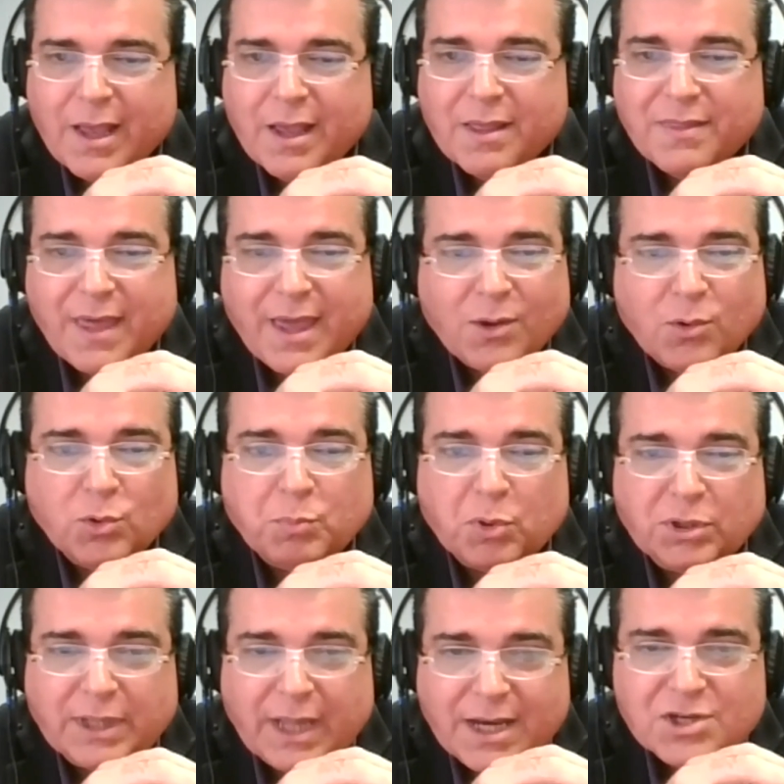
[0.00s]
They could
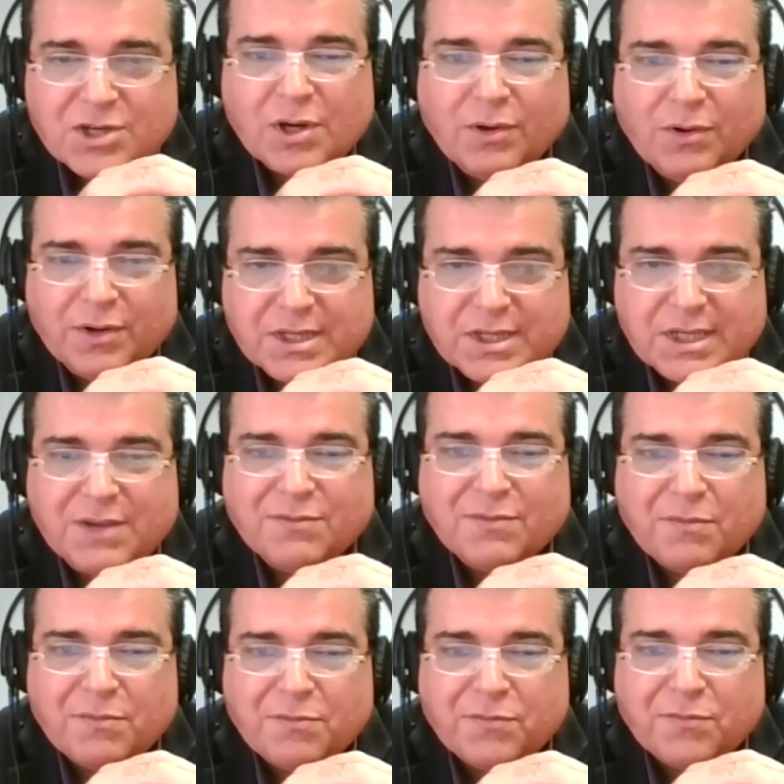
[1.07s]
potentially receive
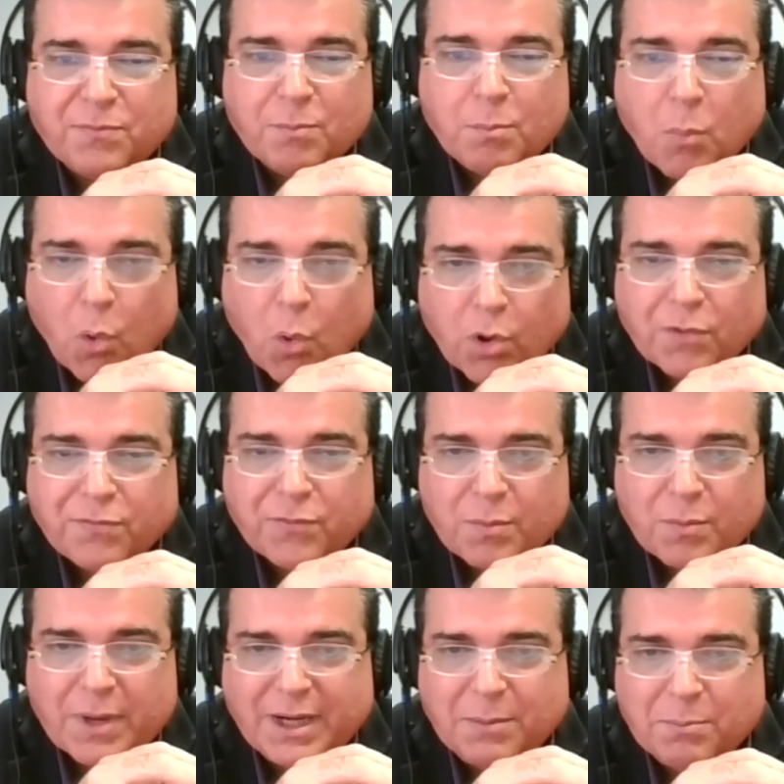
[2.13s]
more
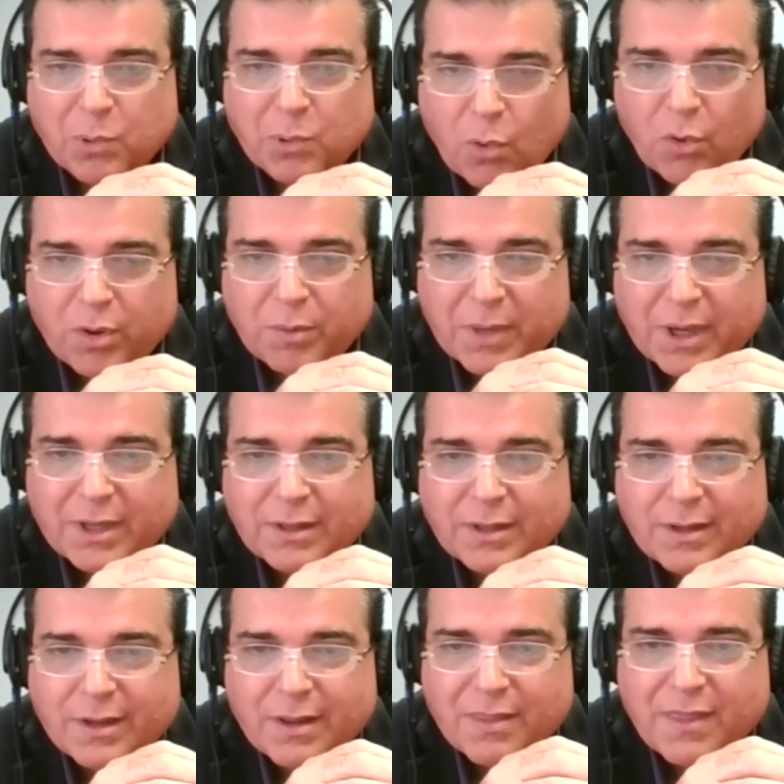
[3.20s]
from unemployment
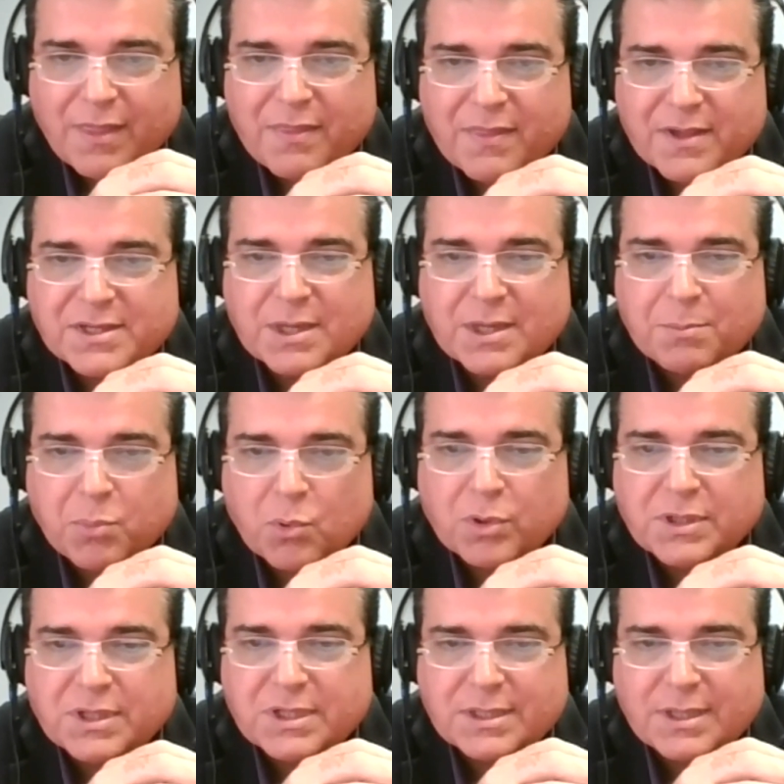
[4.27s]
than the
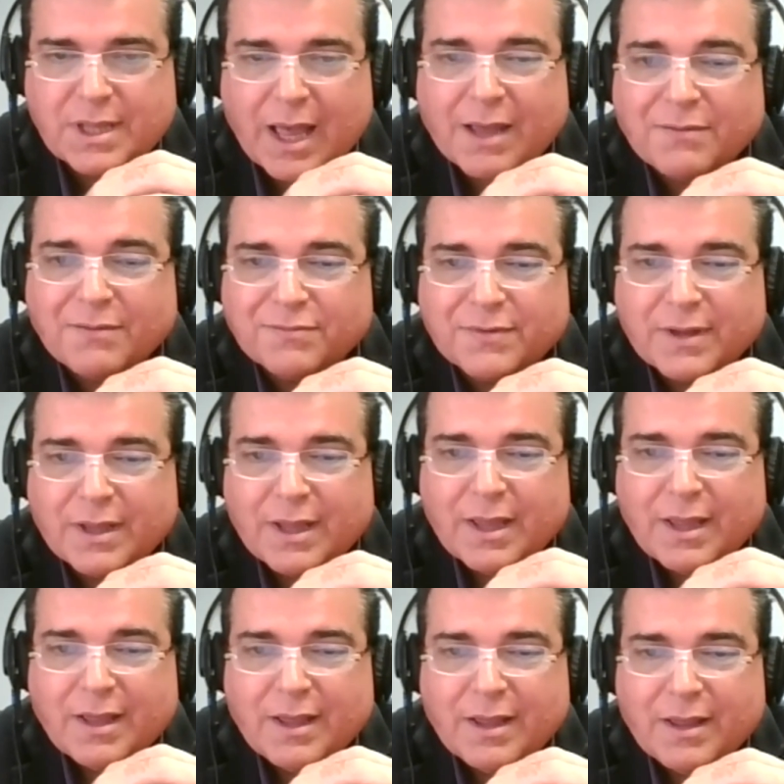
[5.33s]
support staff
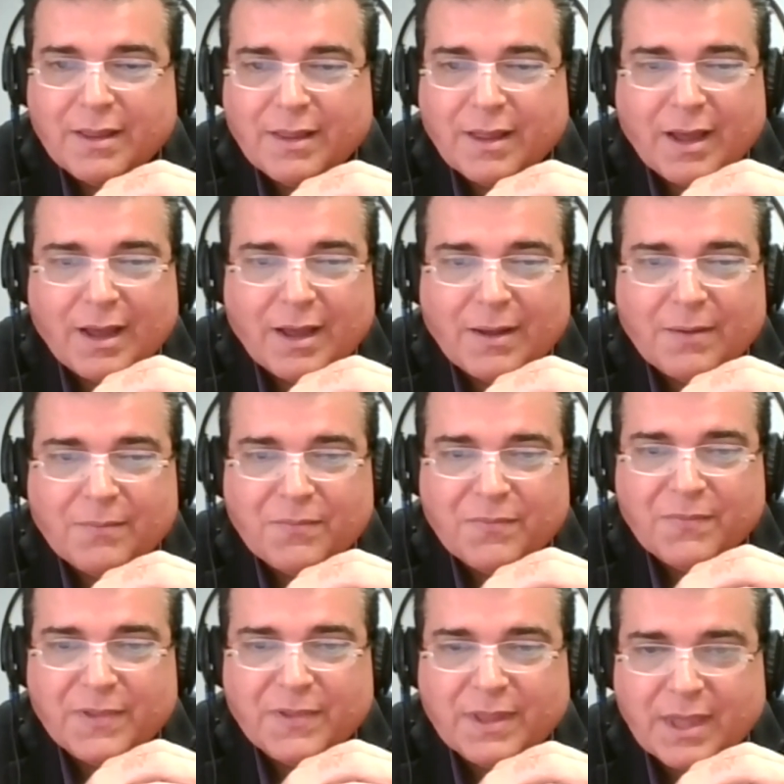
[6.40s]

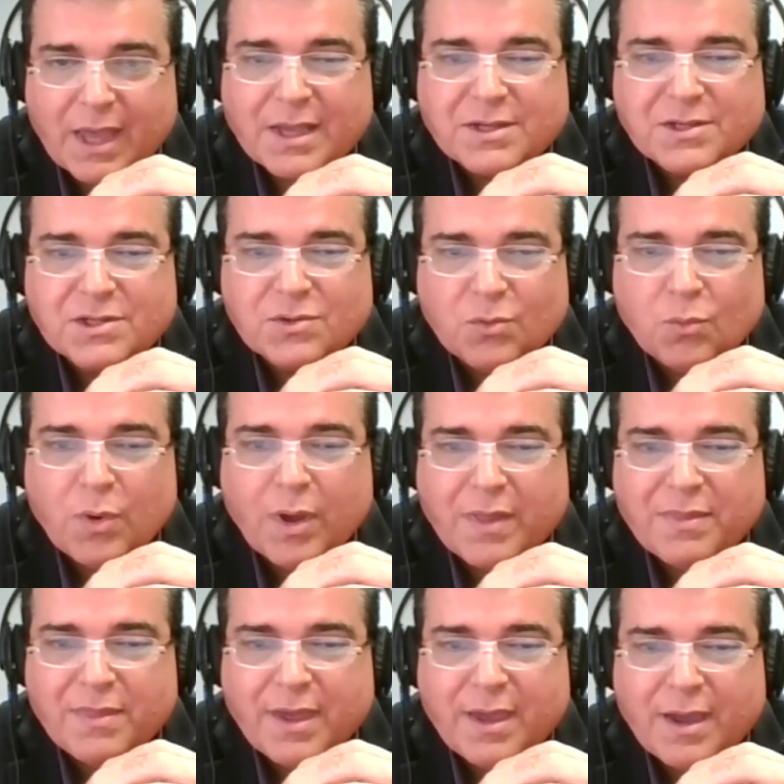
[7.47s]
has
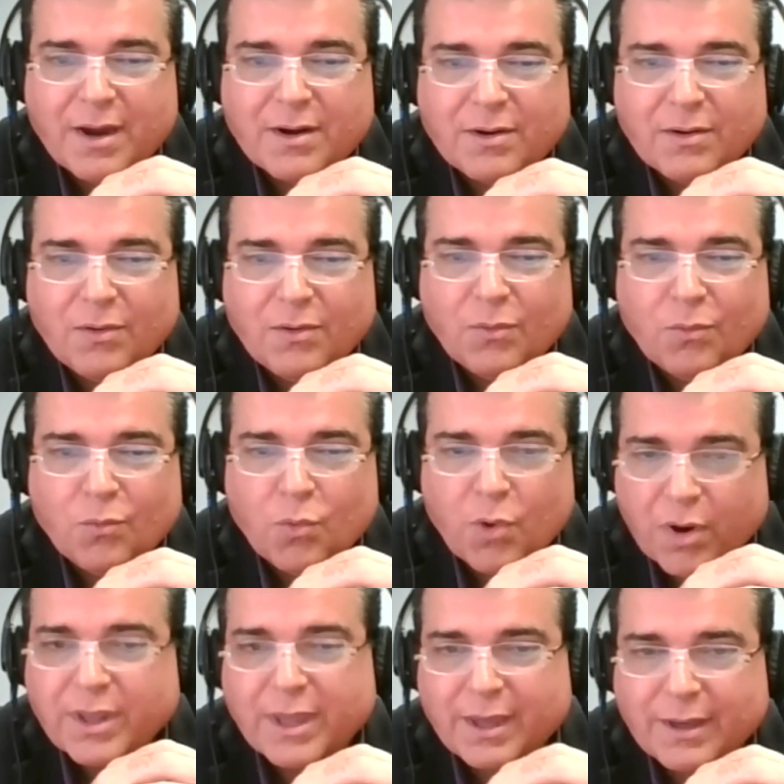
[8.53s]
when they are
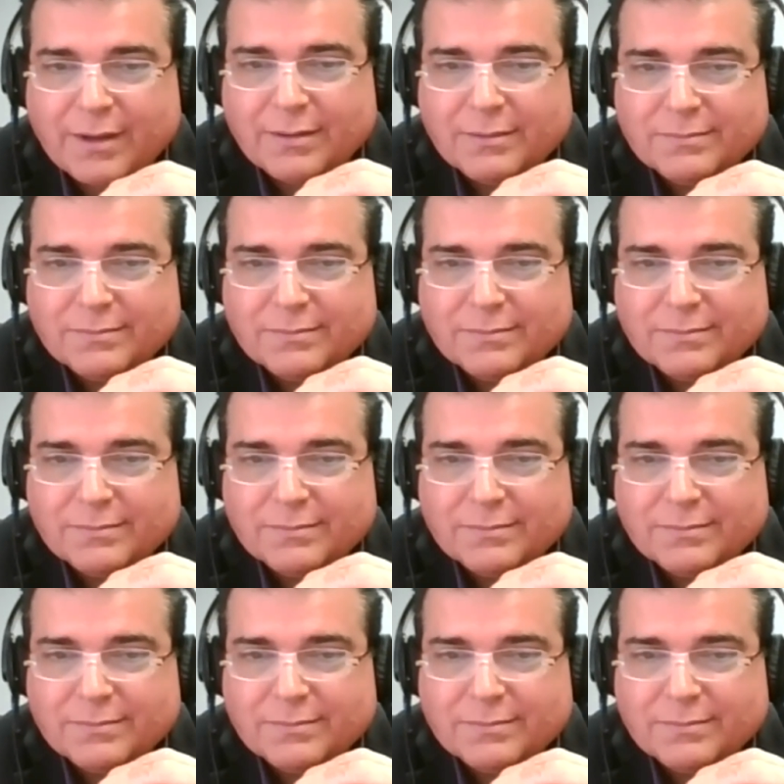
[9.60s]
working,